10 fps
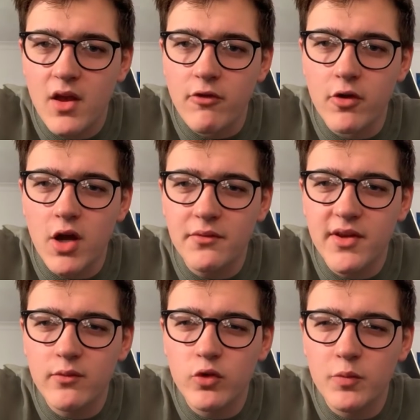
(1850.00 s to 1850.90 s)
Room
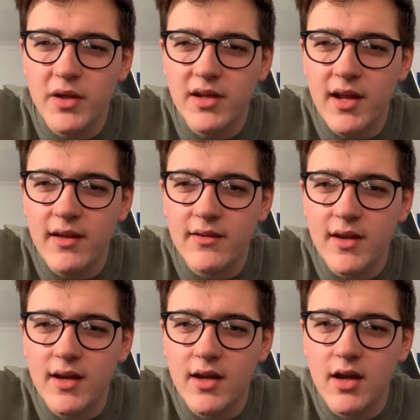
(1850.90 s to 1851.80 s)
content will be
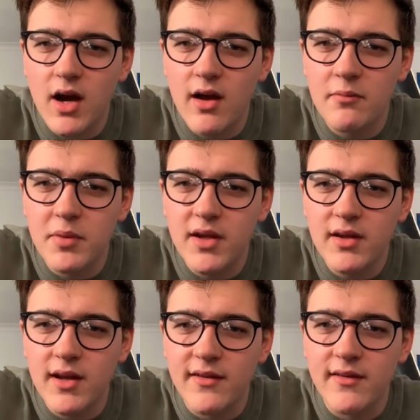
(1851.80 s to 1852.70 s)
lit. I have
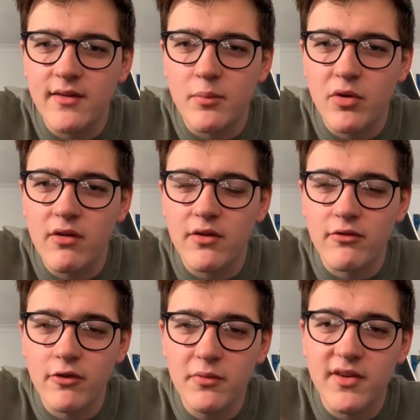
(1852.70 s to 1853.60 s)
been here since the
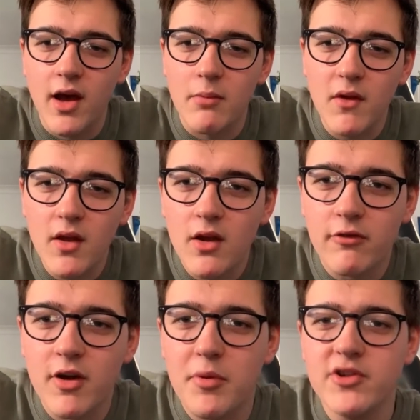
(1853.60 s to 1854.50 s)
previous room setup. I
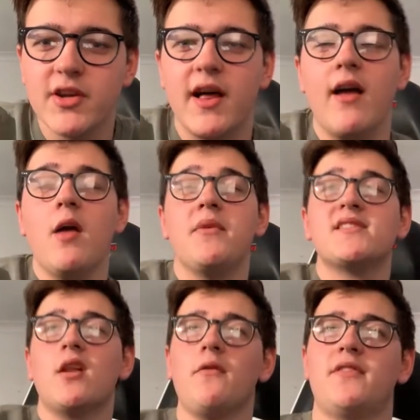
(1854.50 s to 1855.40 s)
really appreciate that. I mean,
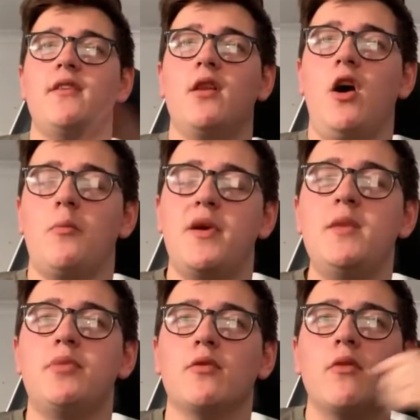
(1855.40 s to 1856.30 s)
there's obviously a lot of
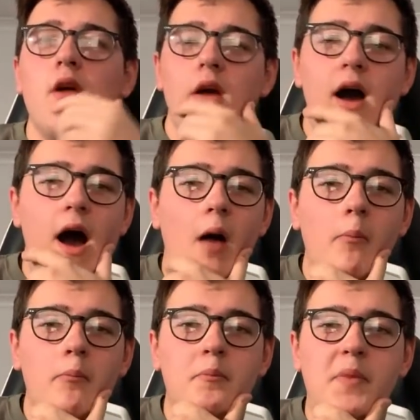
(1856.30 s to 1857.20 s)
people
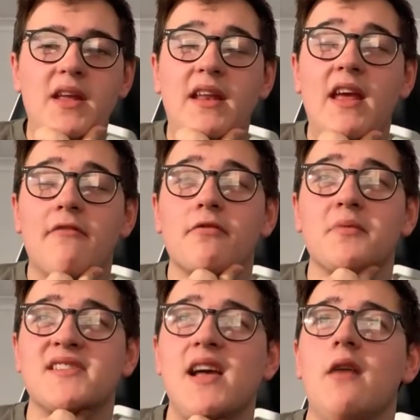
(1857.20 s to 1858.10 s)
been here for
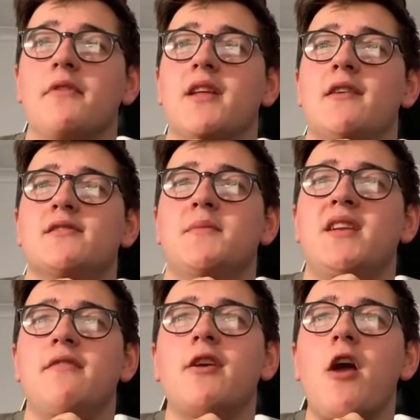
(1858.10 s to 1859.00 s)
my setup videos. I mean,
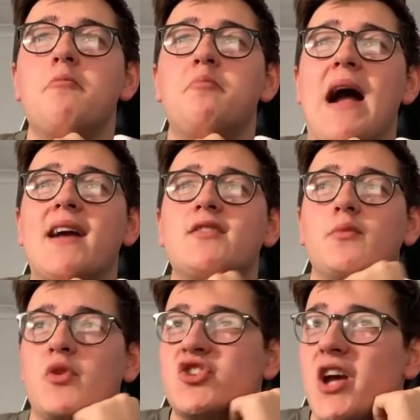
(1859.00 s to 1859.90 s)
if you go back to
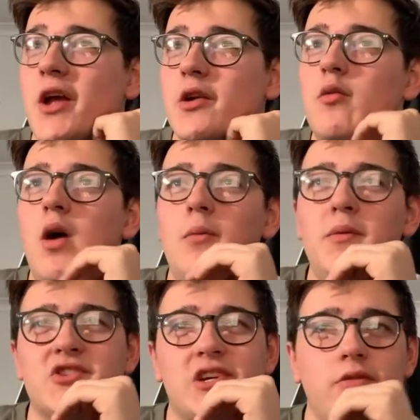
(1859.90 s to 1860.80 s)
my channel, I'm on
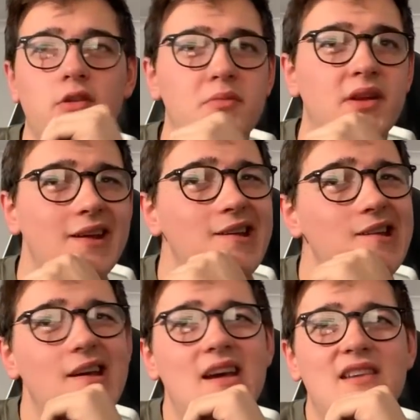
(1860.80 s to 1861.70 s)
my channel at the minute.
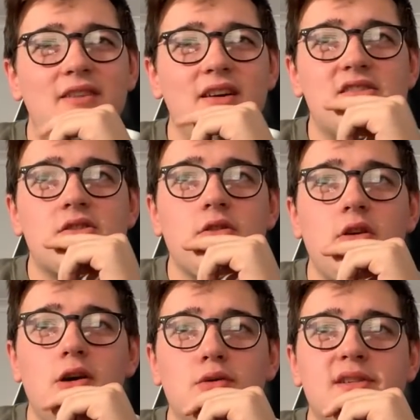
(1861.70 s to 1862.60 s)
If I
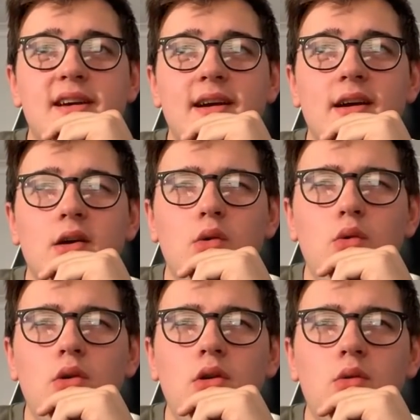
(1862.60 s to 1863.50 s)
scroll
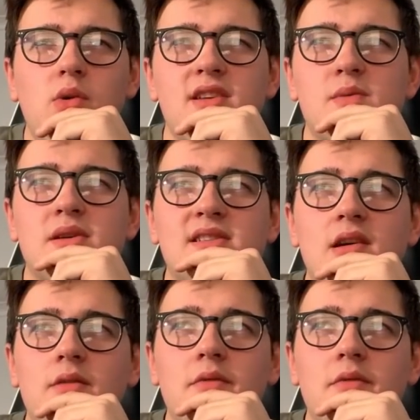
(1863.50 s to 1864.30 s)
down, where's my setup